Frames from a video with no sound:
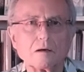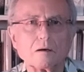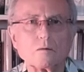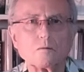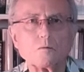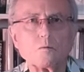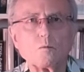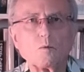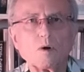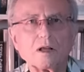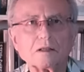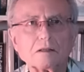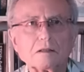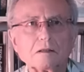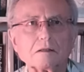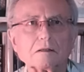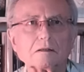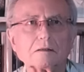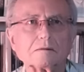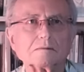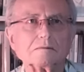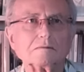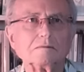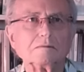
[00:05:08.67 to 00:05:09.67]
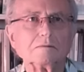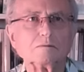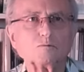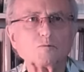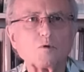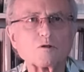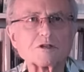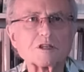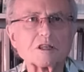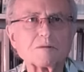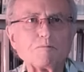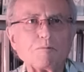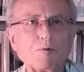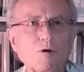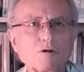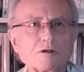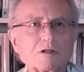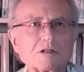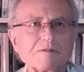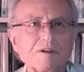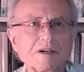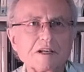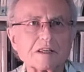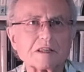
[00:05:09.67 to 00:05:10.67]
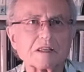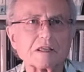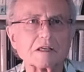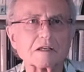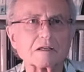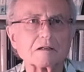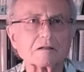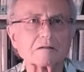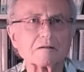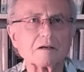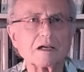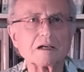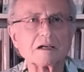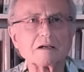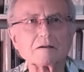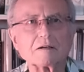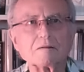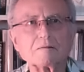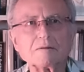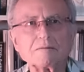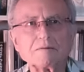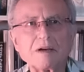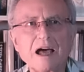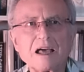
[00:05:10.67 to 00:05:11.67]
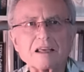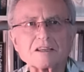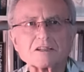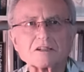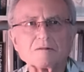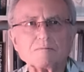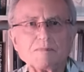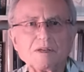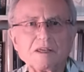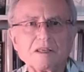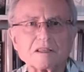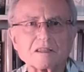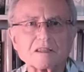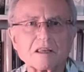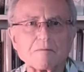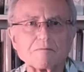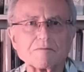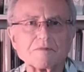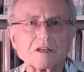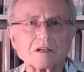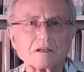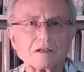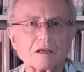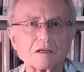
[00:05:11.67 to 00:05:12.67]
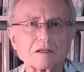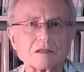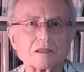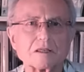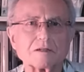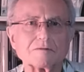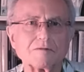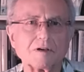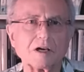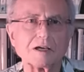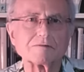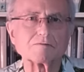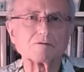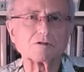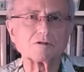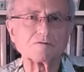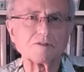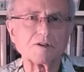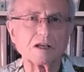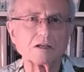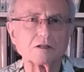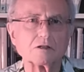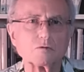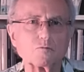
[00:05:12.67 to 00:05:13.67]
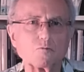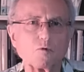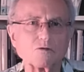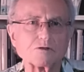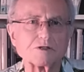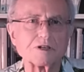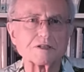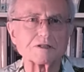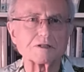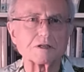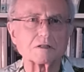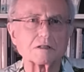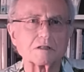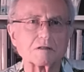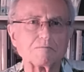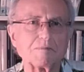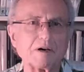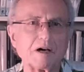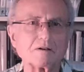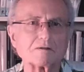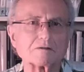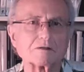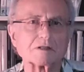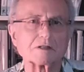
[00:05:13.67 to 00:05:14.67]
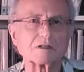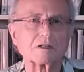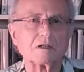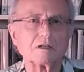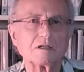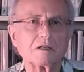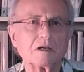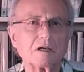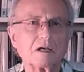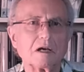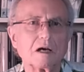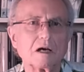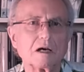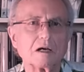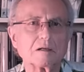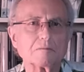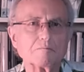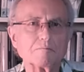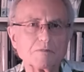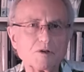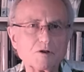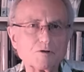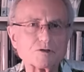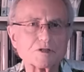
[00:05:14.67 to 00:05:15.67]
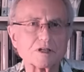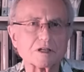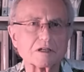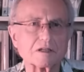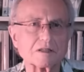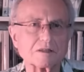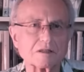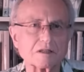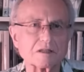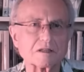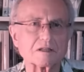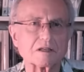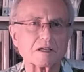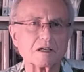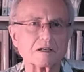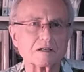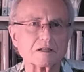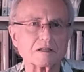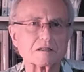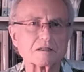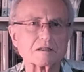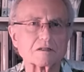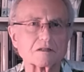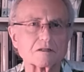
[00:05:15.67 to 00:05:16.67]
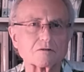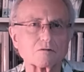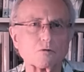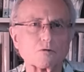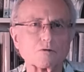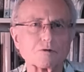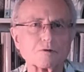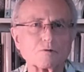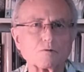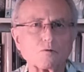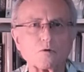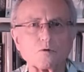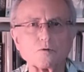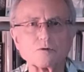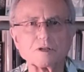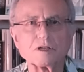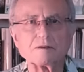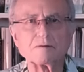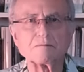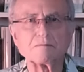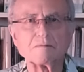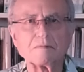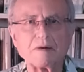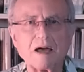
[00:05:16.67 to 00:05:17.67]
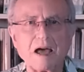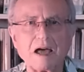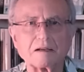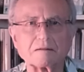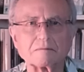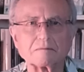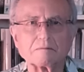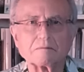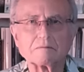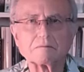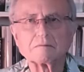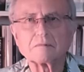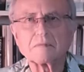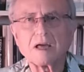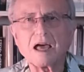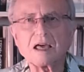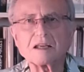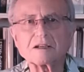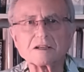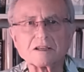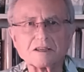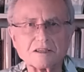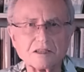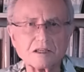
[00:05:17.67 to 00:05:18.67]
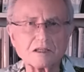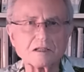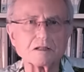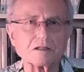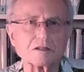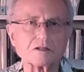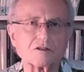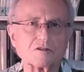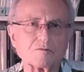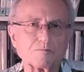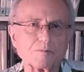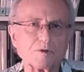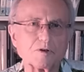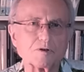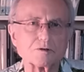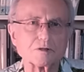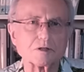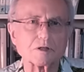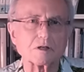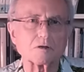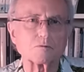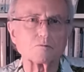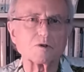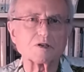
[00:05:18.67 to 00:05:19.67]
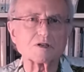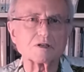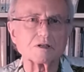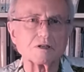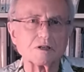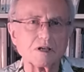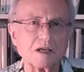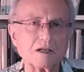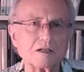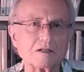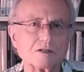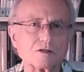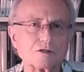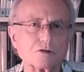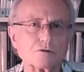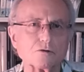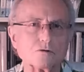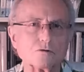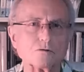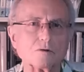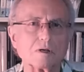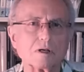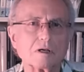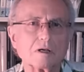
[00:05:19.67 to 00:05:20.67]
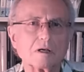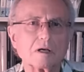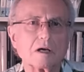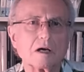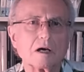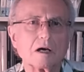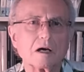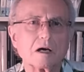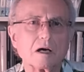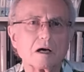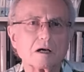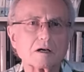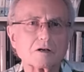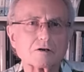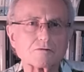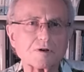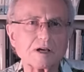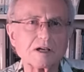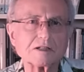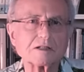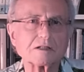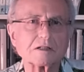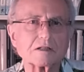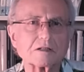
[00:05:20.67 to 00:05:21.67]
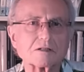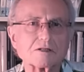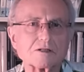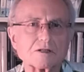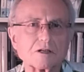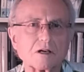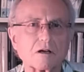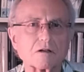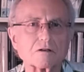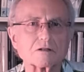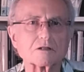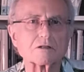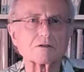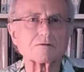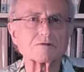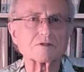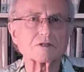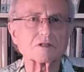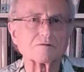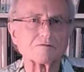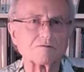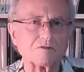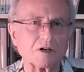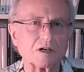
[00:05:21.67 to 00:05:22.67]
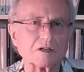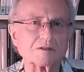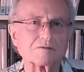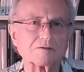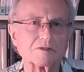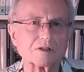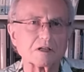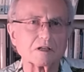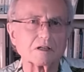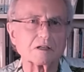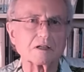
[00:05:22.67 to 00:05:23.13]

Well, what's the point of anything? It has to mean something like survival value. What is it about music in this case, or the antecedents of music, which led to a greater chance of surviving